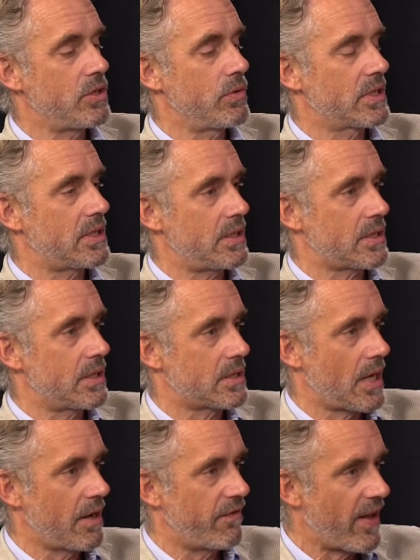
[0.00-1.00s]
means you exist
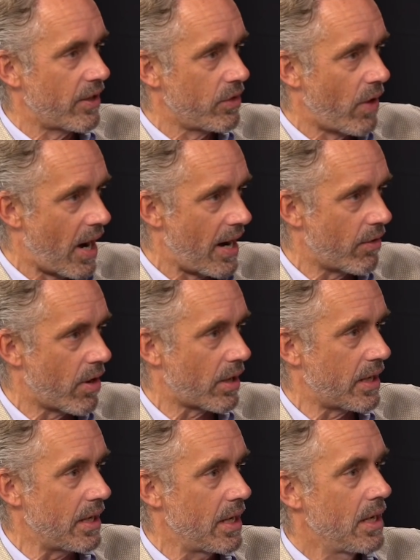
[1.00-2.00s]
inside a value
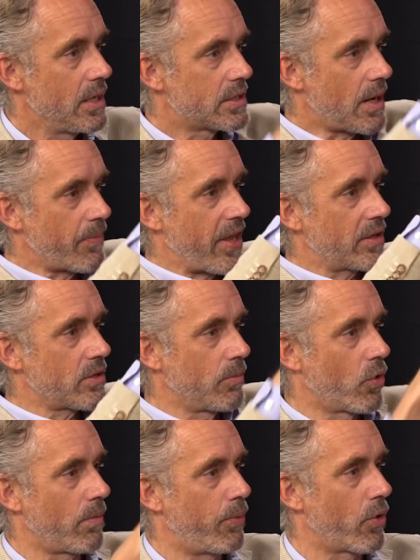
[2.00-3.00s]
hierarchy. Some things are
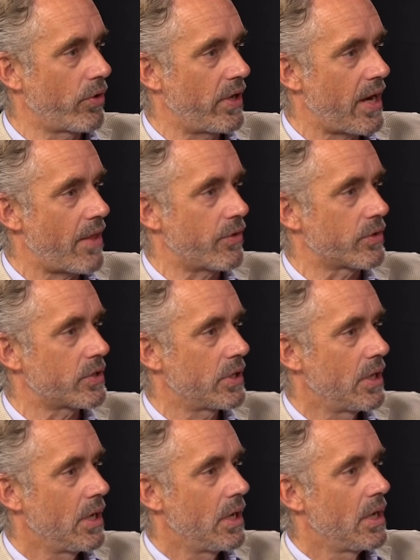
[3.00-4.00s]
more important than others.
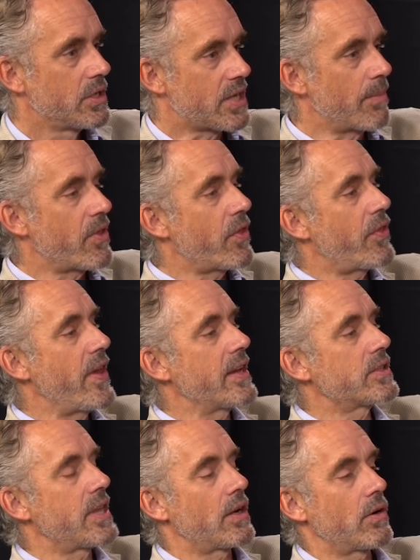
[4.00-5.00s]
Some of the
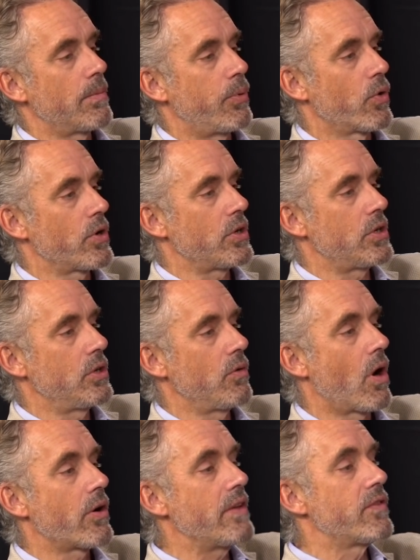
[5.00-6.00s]
things that are important to
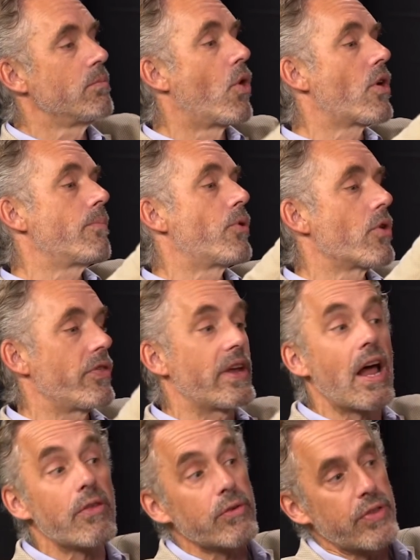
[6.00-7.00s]
you are even more important
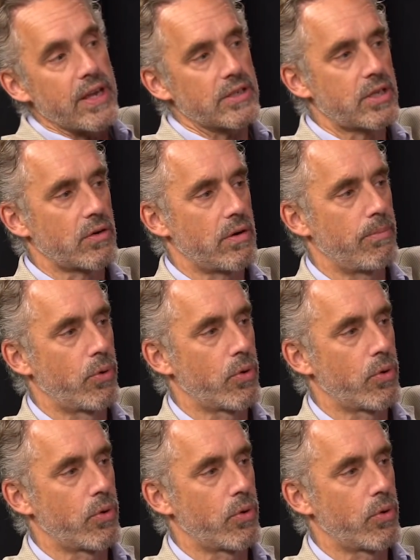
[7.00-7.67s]
than other things that are